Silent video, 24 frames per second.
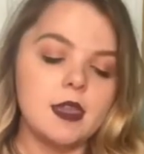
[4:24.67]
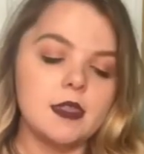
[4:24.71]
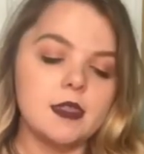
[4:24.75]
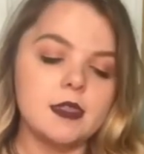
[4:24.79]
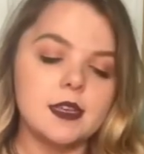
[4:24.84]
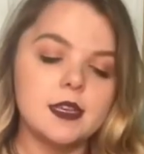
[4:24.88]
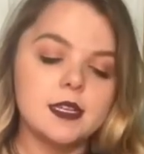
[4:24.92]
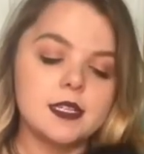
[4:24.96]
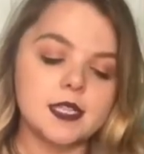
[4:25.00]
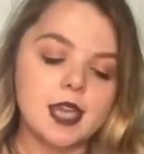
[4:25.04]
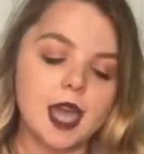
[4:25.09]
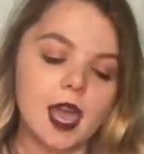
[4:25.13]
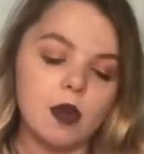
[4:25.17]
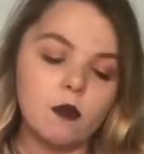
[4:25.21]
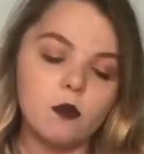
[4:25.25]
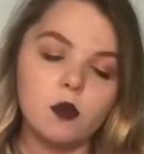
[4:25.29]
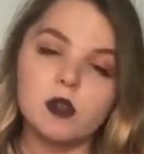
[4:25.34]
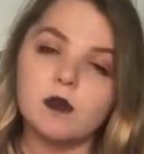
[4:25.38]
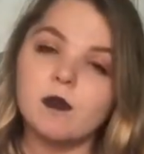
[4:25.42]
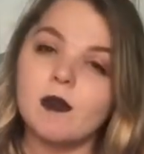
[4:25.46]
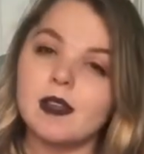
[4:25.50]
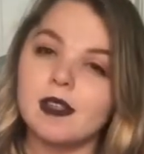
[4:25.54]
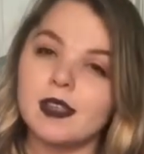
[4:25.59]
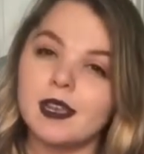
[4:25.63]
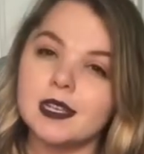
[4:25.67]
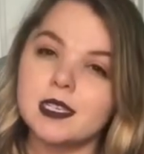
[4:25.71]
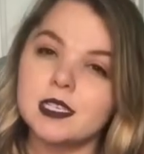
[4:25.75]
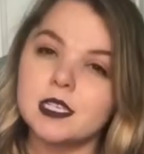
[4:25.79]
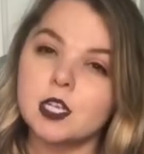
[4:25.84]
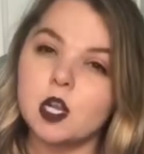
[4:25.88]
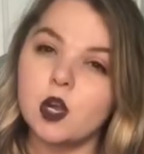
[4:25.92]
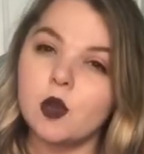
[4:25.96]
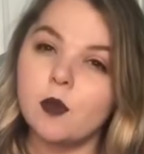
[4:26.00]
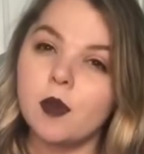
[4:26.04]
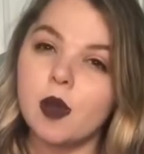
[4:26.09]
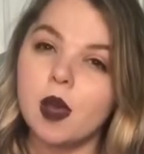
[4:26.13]
This came with my
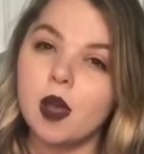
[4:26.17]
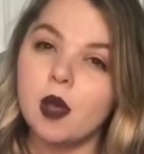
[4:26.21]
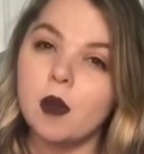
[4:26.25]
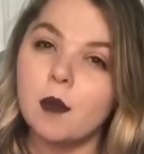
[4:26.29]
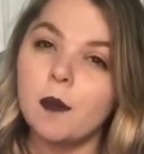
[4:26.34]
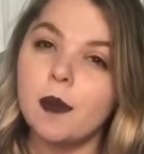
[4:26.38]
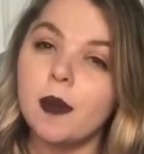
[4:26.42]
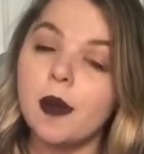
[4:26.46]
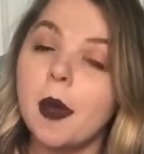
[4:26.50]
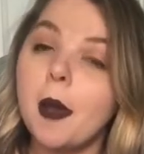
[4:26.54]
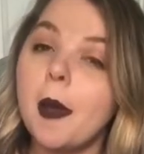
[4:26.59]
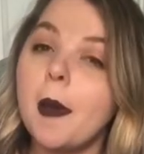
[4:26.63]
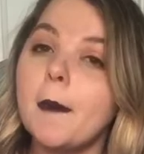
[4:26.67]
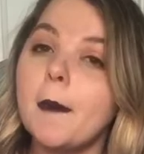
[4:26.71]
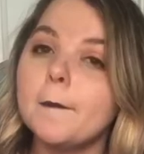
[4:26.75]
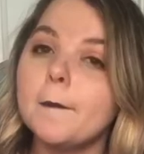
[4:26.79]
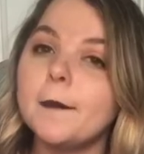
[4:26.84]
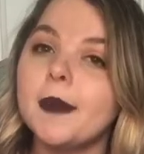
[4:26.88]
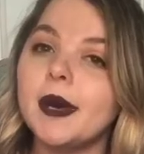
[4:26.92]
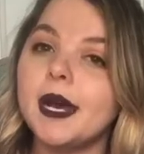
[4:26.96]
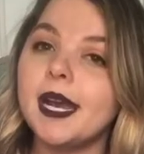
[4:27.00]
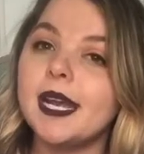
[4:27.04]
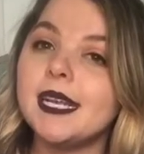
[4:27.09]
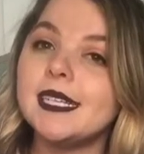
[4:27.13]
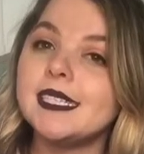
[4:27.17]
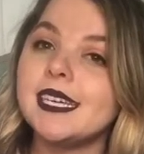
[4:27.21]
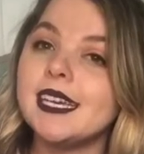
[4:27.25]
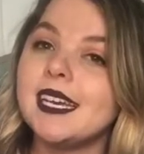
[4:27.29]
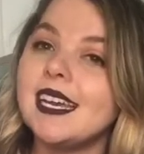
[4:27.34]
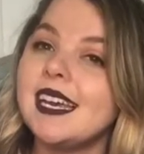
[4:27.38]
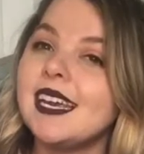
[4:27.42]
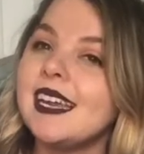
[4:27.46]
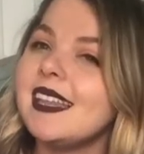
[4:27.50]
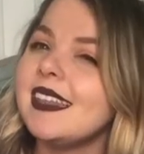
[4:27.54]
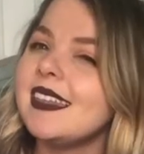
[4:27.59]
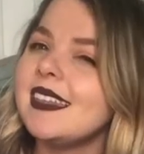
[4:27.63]
Lancino pump, but
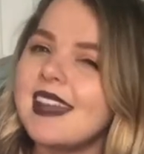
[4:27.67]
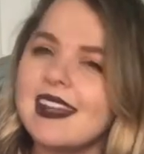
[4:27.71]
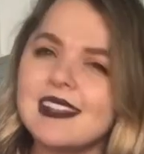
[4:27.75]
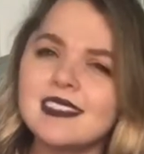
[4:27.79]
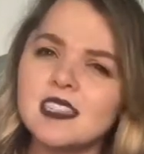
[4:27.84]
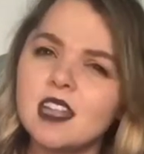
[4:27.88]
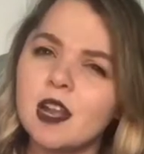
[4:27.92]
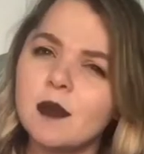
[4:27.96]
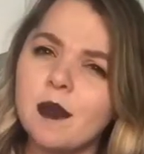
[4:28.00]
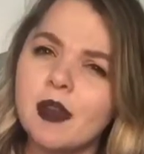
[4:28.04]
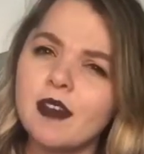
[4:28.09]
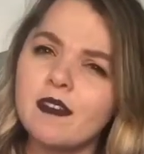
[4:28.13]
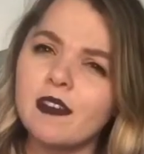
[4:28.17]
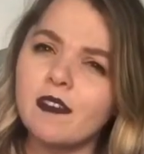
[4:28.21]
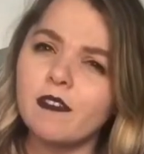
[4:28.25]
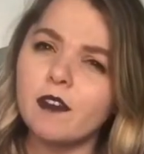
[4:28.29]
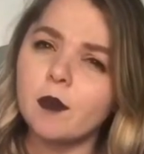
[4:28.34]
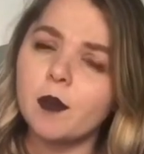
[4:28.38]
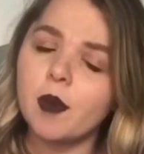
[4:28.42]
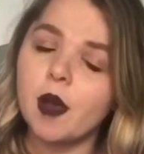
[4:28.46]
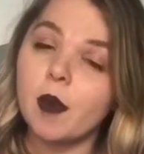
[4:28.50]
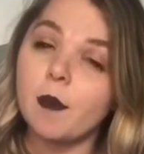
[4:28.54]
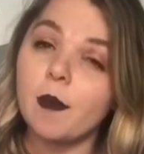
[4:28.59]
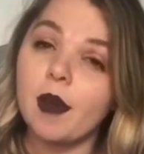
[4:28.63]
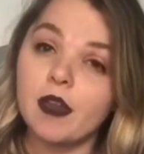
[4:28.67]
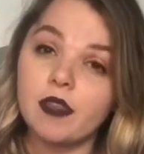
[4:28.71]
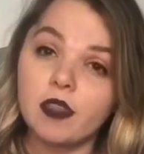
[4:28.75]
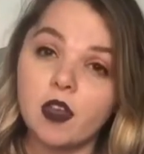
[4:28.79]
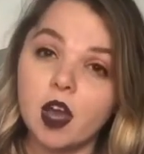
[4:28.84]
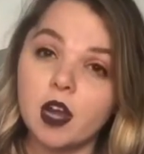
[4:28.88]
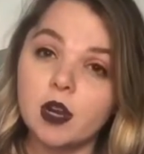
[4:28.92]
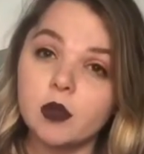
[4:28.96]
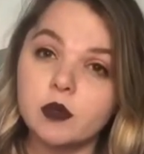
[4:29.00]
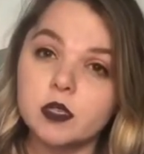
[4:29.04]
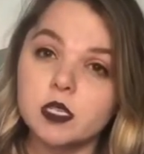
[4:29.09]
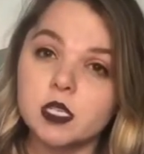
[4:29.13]
that's not my favorite pump. I
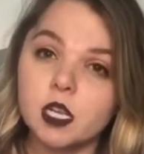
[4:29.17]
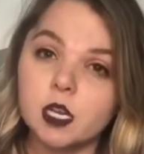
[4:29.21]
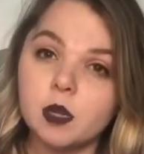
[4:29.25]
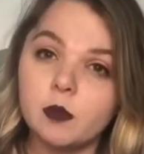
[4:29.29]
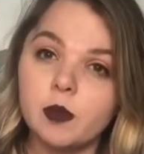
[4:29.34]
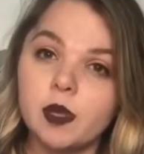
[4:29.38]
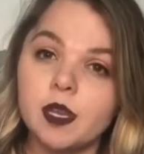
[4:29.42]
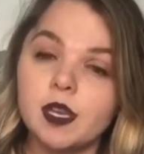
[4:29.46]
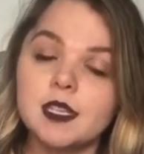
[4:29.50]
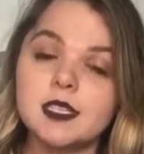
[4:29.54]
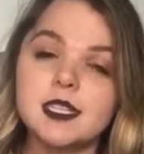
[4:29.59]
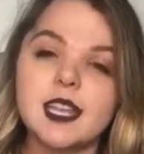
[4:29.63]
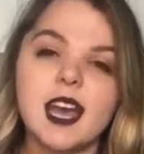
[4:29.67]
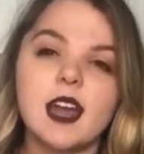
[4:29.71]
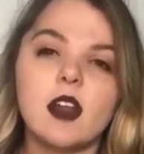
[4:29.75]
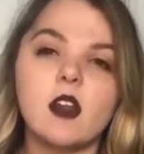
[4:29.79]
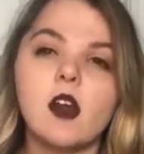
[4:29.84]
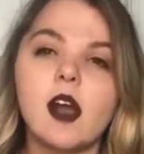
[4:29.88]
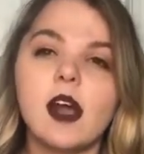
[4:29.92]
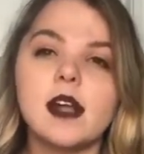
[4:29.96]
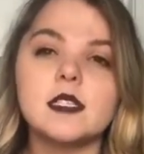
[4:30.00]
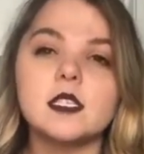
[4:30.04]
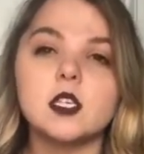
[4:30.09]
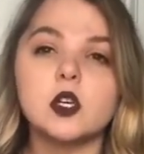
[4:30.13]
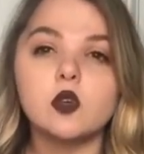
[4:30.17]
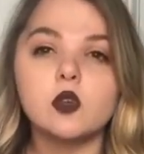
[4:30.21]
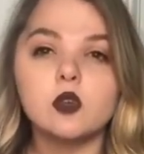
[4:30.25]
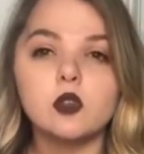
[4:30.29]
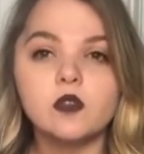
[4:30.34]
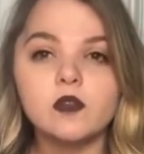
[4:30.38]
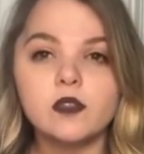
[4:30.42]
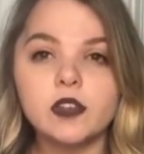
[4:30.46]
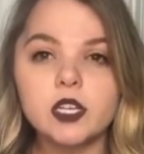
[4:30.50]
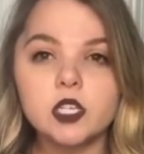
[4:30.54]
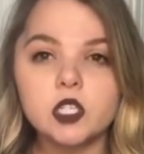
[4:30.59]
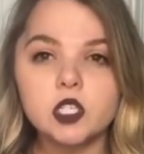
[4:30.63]
thought it was gonna be, because it had all kinds of
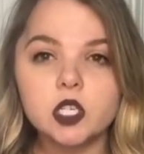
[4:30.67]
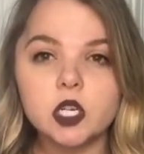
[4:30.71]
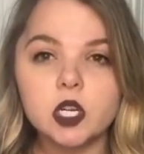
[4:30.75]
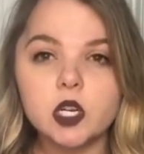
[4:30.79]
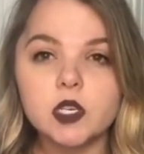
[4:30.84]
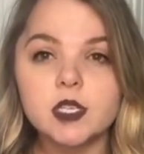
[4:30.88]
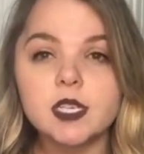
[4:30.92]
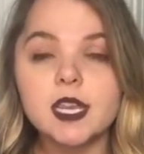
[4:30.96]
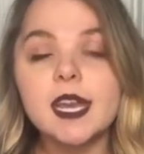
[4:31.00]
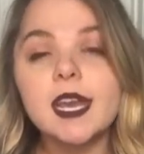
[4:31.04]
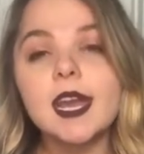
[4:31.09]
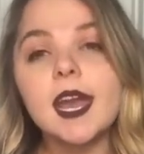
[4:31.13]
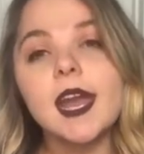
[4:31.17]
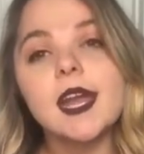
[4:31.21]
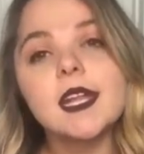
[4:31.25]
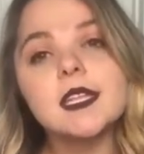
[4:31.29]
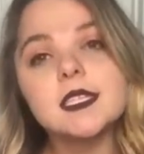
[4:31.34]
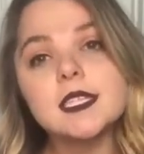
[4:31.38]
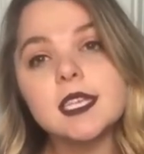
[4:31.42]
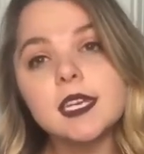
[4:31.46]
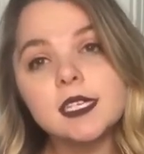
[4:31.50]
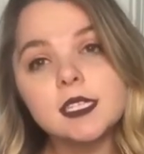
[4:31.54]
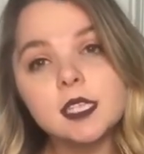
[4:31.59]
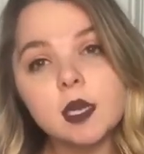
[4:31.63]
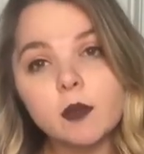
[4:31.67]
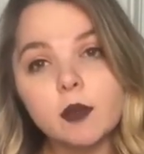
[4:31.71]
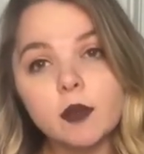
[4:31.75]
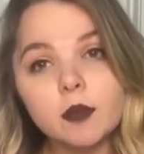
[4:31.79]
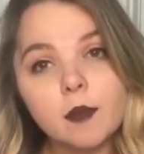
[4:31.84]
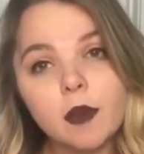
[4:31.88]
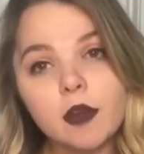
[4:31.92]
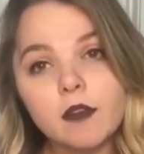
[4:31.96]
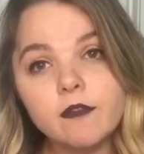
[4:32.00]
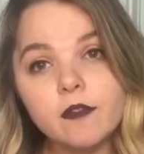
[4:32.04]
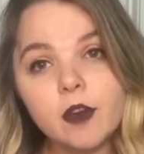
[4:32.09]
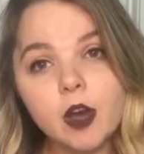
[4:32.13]
cool features. It synced up
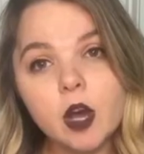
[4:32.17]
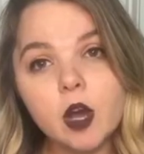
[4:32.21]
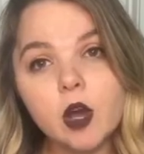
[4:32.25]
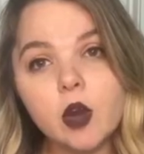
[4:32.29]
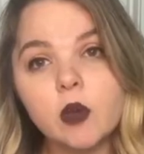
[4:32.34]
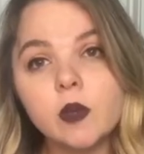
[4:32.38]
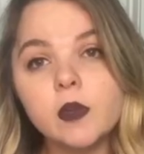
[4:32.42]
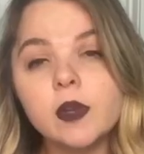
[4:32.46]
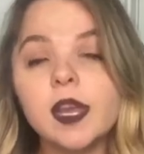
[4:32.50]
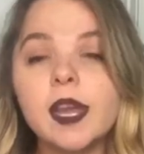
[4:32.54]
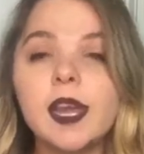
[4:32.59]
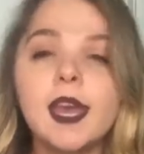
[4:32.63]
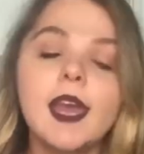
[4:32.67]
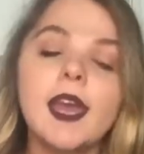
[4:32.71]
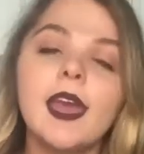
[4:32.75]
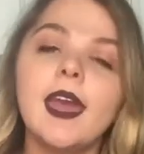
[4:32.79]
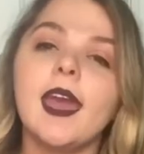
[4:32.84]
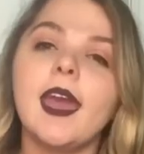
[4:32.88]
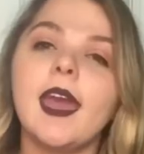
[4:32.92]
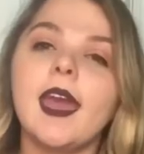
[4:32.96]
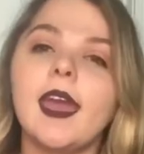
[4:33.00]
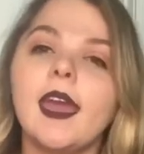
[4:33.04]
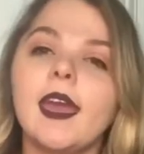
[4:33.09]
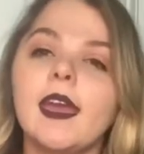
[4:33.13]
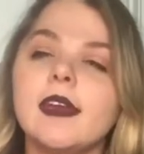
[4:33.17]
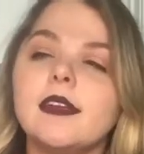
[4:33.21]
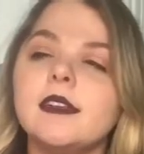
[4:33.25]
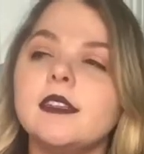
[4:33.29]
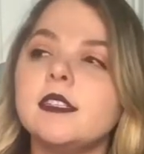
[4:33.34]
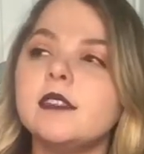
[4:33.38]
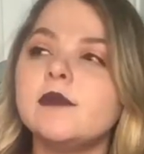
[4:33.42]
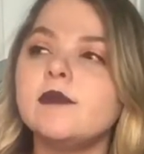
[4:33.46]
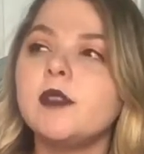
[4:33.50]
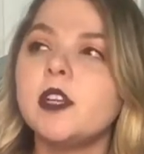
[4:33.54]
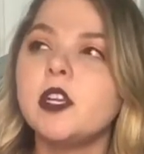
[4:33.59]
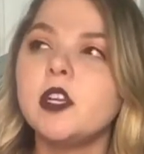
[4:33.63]
with my phone,
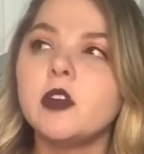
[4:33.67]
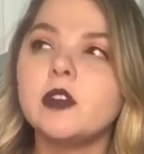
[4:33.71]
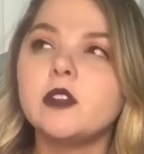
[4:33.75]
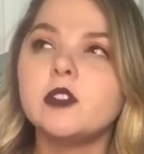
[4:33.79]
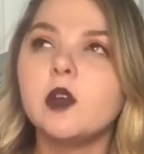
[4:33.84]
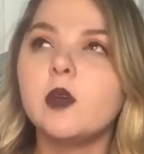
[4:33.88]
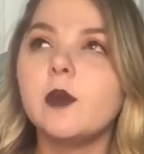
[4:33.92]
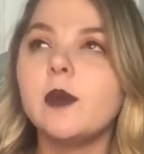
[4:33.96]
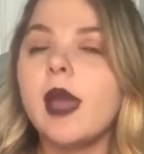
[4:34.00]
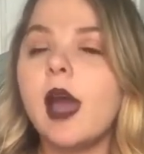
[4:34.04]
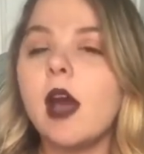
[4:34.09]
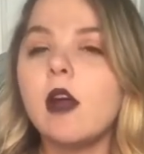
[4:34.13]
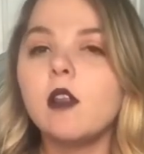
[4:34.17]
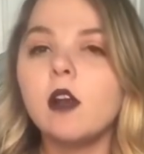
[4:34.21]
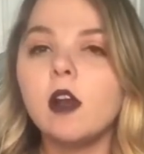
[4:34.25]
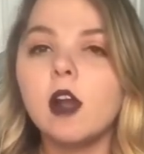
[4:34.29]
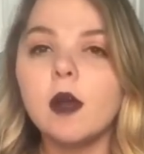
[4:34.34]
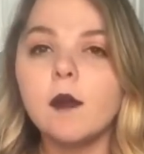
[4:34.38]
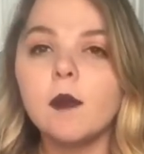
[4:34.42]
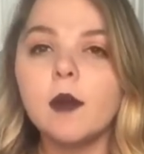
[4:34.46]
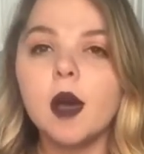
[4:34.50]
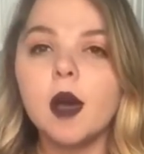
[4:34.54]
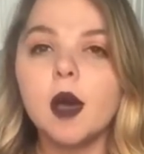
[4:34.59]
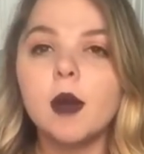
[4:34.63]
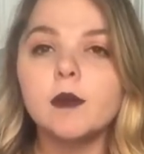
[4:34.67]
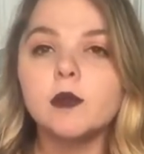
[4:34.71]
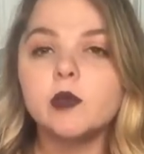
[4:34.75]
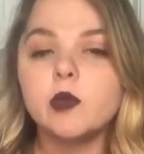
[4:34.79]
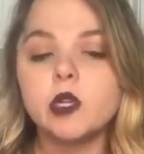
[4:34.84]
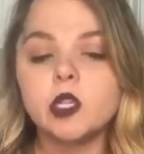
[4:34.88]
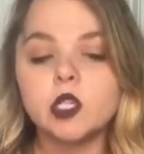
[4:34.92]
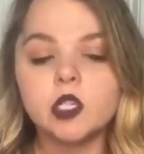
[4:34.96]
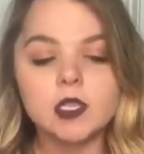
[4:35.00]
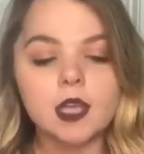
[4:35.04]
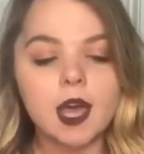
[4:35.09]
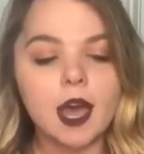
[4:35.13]
and it told me how long I pumped,
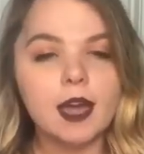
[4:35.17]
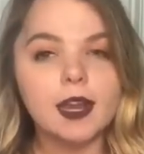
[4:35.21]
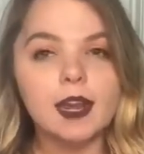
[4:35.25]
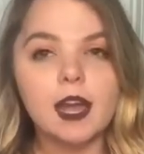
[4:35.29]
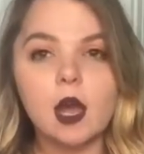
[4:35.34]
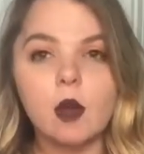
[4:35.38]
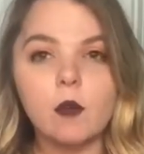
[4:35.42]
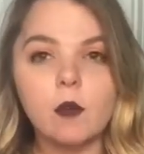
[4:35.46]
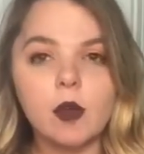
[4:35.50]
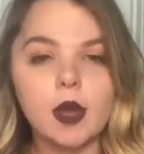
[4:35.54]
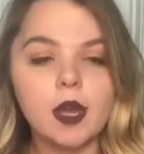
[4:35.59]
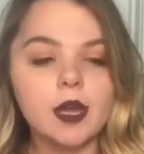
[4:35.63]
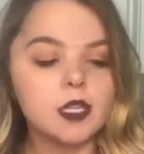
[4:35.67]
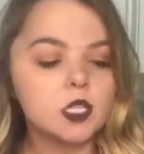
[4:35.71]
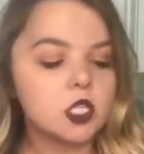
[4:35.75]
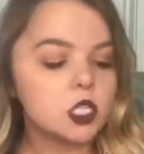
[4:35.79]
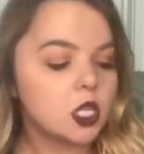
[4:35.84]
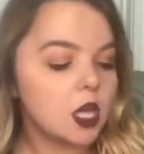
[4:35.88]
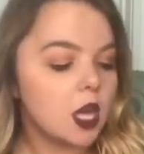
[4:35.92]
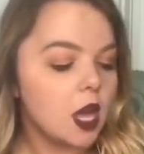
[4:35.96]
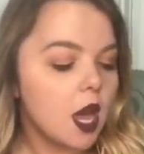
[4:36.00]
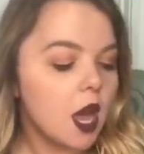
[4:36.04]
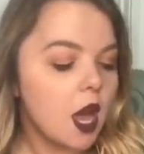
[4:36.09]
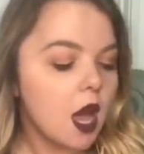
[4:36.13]
which side, how much.